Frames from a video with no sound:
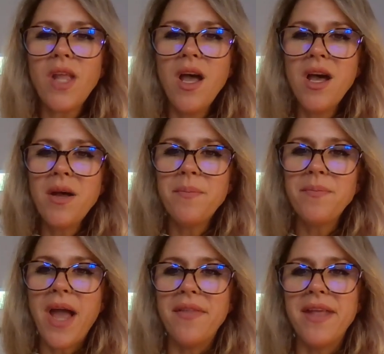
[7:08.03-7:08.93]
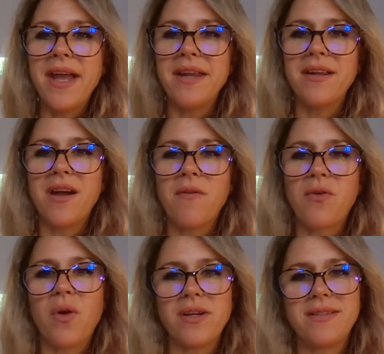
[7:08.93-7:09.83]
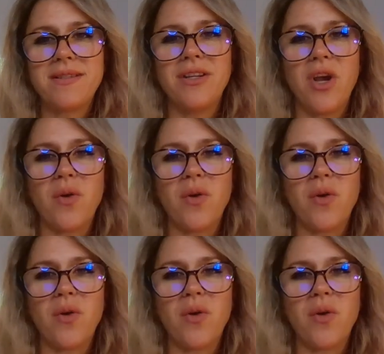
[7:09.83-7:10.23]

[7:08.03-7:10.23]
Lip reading: And then of course,